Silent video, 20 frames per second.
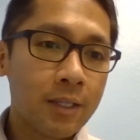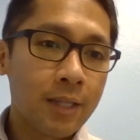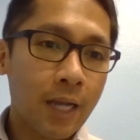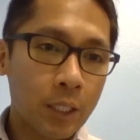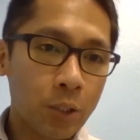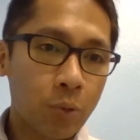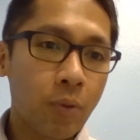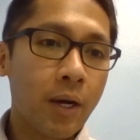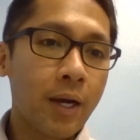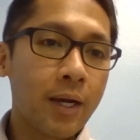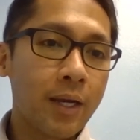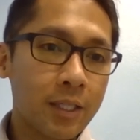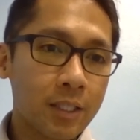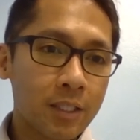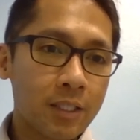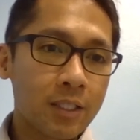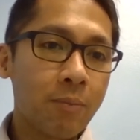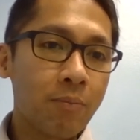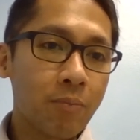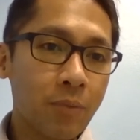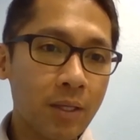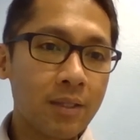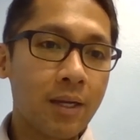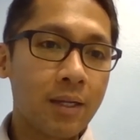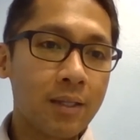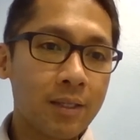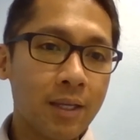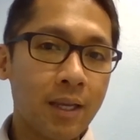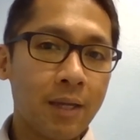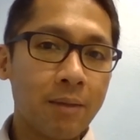That's why it's something
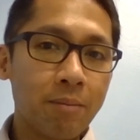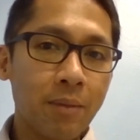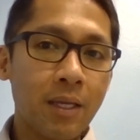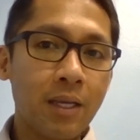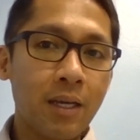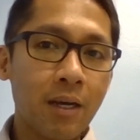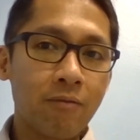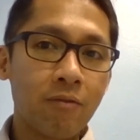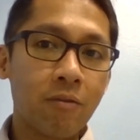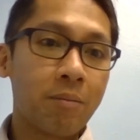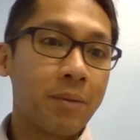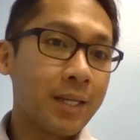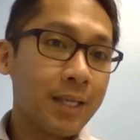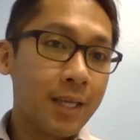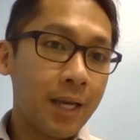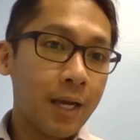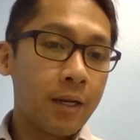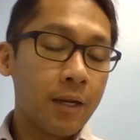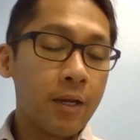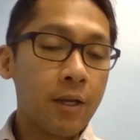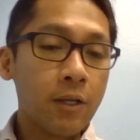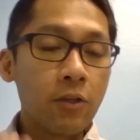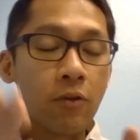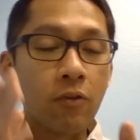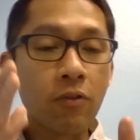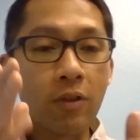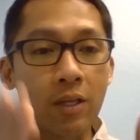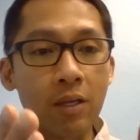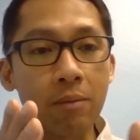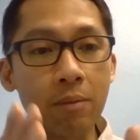that can be helpful. But again,
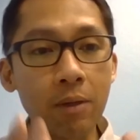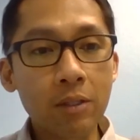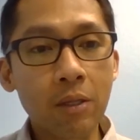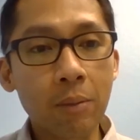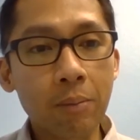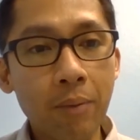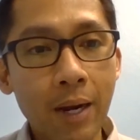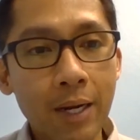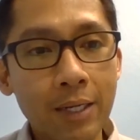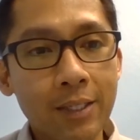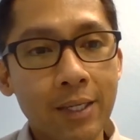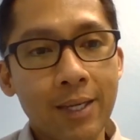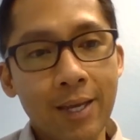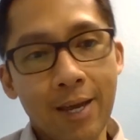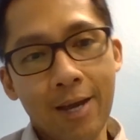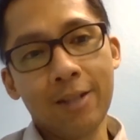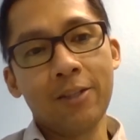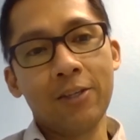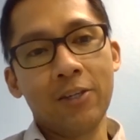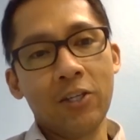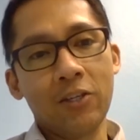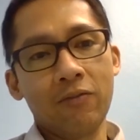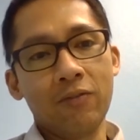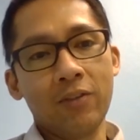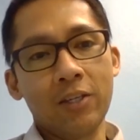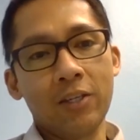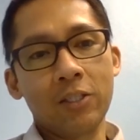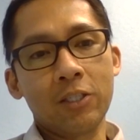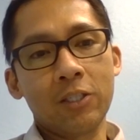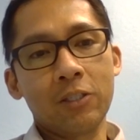you think about the practicality of
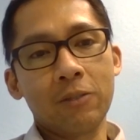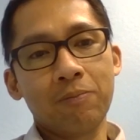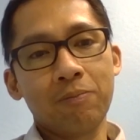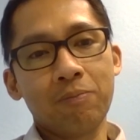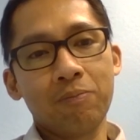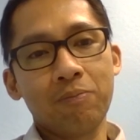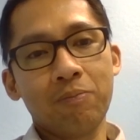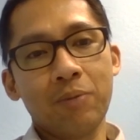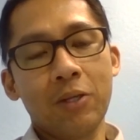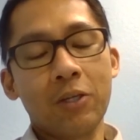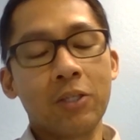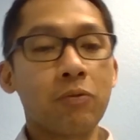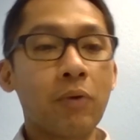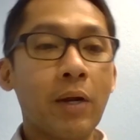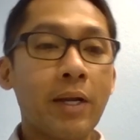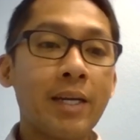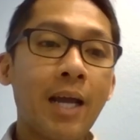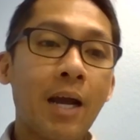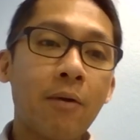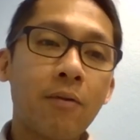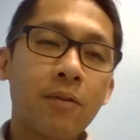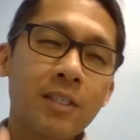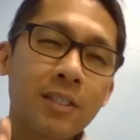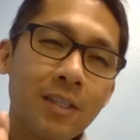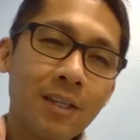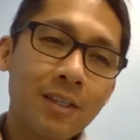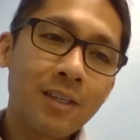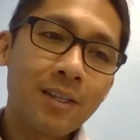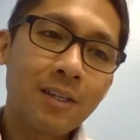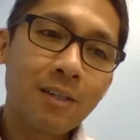this. Because right now it's
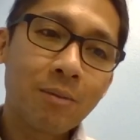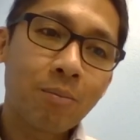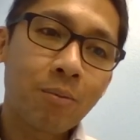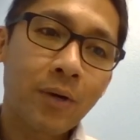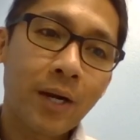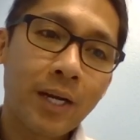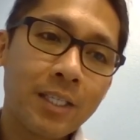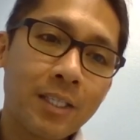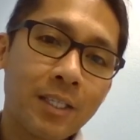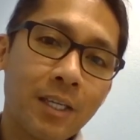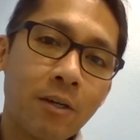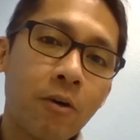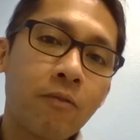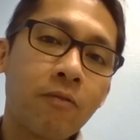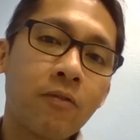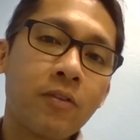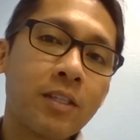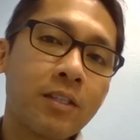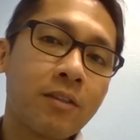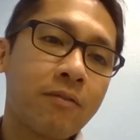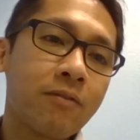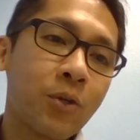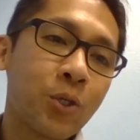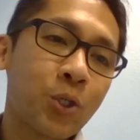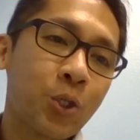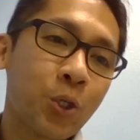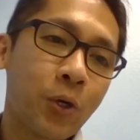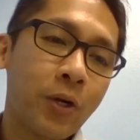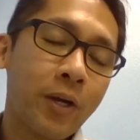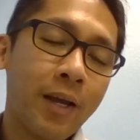still a little pricey. Hopefully in the
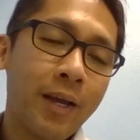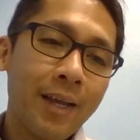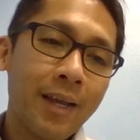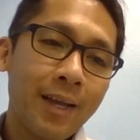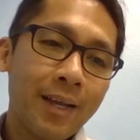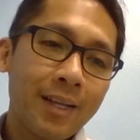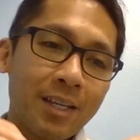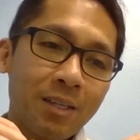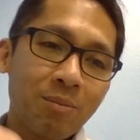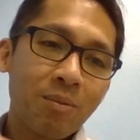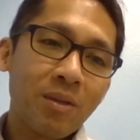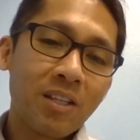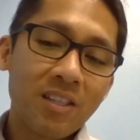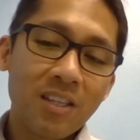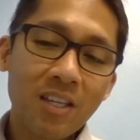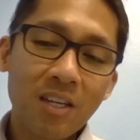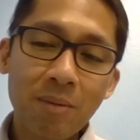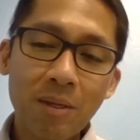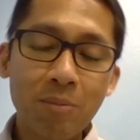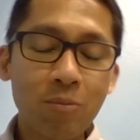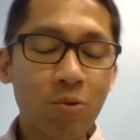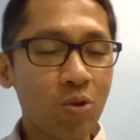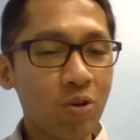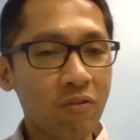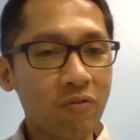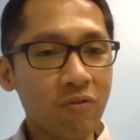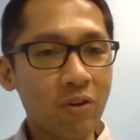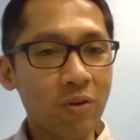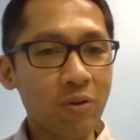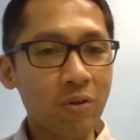future, it can be a little bit
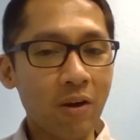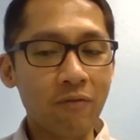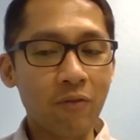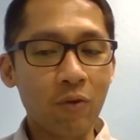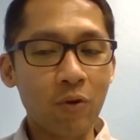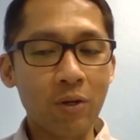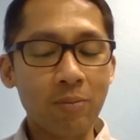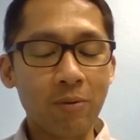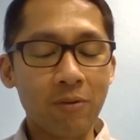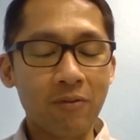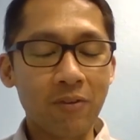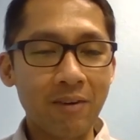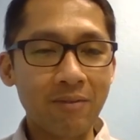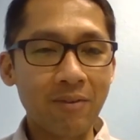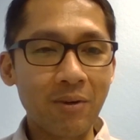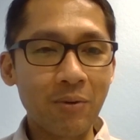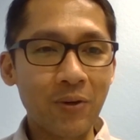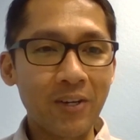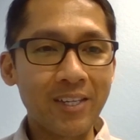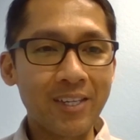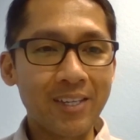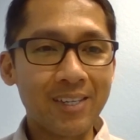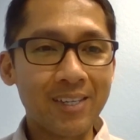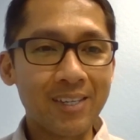more affordable for everyone.